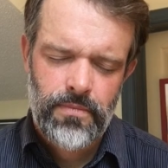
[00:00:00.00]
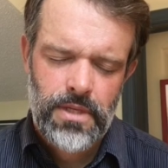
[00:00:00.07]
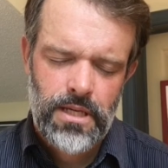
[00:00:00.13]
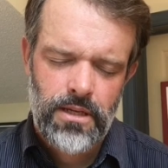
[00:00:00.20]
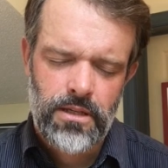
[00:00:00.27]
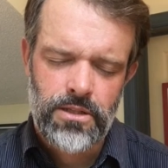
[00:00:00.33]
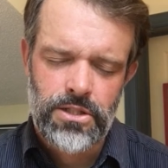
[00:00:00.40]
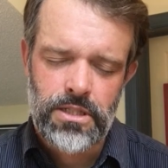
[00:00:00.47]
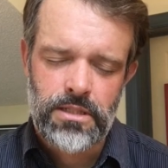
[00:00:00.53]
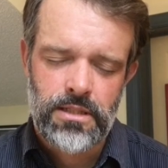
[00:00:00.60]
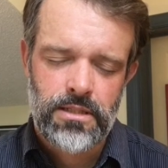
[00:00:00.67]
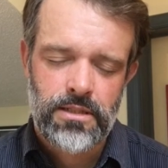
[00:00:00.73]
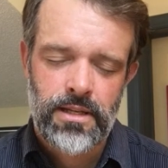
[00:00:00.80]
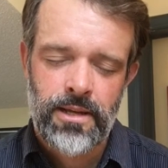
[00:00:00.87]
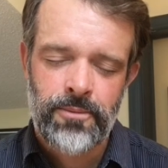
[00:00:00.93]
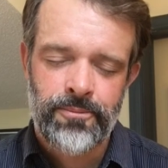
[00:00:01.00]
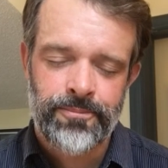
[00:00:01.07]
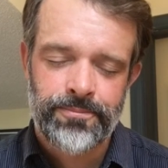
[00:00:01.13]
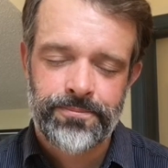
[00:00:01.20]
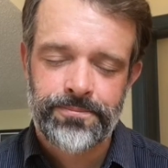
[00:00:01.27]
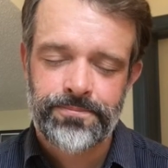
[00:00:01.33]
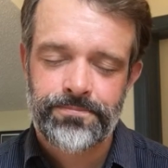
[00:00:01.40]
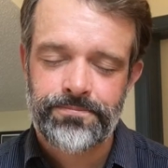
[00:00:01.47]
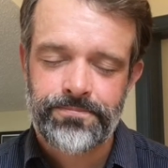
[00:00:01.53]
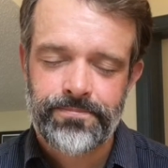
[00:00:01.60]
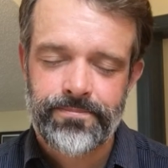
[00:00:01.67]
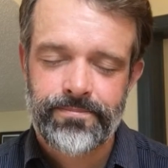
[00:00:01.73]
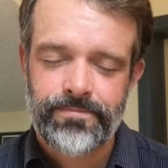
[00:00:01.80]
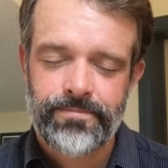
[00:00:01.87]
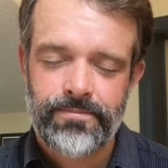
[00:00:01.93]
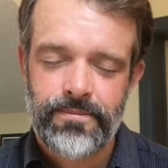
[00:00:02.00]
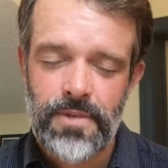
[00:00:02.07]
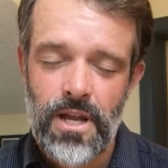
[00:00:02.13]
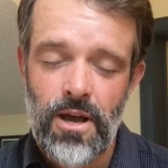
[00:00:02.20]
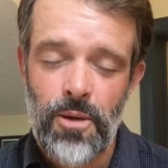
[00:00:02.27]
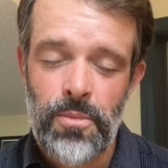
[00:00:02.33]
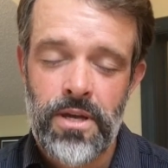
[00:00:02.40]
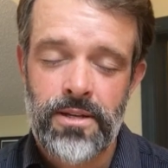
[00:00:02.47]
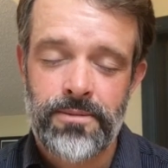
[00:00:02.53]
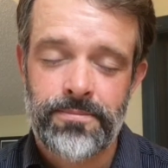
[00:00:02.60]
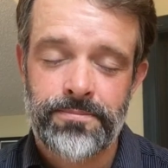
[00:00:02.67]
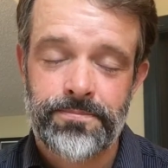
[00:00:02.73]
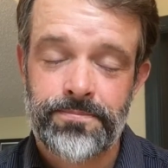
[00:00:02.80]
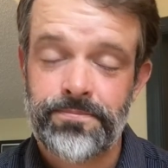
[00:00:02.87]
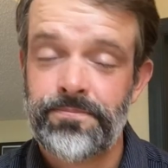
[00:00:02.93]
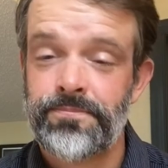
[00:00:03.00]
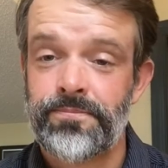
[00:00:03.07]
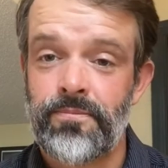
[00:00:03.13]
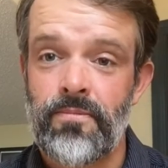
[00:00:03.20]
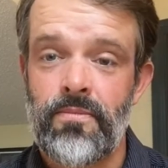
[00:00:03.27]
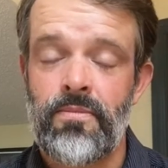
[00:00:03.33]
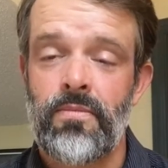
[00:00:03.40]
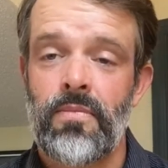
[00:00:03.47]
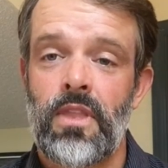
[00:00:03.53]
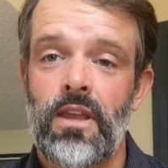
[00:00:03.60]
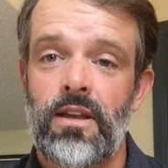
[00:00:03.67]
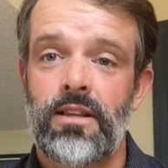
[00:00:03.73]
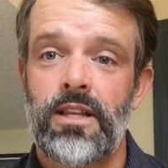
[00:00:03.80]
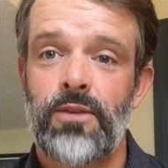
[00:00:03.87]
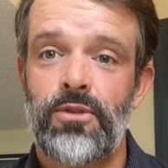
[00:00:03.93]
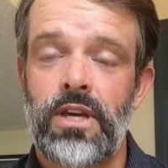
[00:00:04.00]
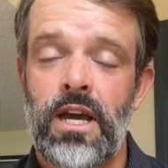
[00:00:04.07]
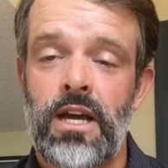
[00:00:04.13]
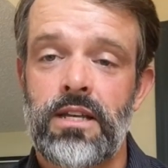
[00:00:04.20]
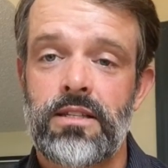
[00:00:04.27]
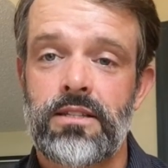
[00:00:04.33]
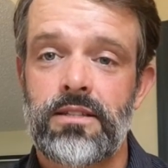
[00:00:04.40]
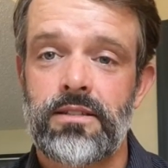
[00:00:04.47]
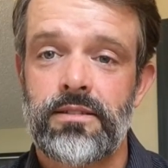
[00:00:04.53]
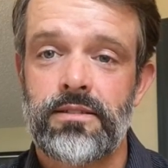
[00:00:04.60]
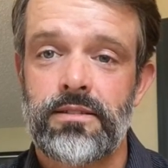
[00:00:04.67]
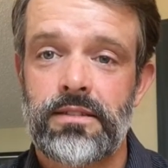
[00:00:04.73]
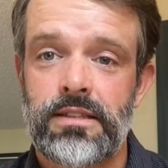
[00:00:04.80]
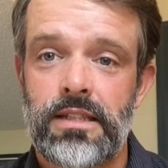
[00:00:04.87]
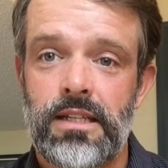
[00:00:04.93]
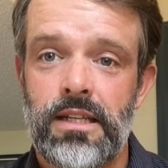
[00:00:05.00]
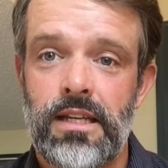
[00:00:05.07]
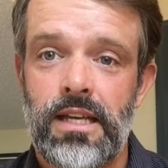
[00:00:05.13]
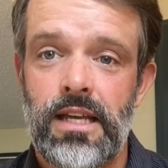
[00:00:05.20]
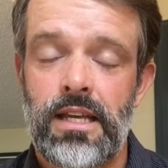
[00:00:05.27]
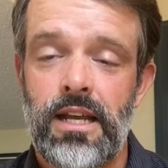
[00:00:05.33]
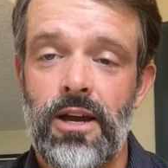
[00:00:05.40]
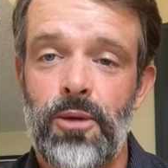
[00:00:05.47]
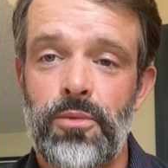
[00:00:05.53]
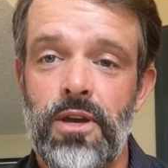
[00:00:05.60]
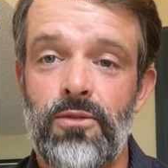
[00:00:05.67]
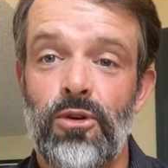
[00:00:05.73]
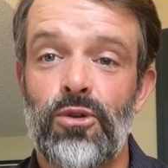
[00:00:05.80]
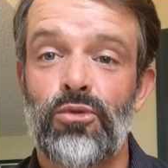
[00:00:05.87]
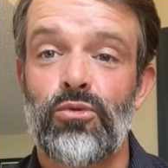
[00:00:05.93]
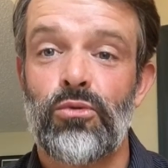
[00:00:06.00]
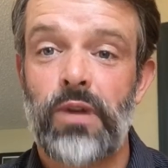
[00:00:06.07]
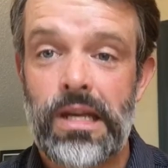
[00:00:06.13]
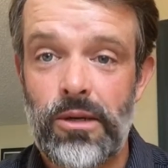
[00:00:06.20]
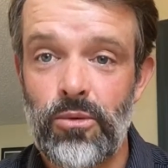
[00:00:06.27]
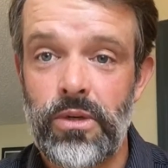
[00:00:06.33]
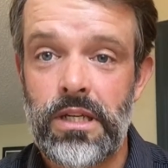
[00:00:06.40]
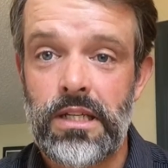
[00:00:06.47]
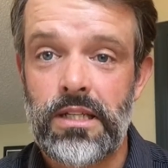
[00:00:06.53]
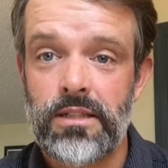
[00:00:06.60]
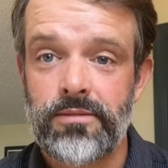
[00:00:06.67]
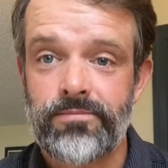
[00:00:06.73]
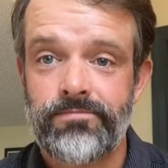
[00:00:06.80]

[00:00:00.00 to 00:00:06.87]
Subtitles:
In Jesus' name, amen. Love you guys. And I hope you have a great week.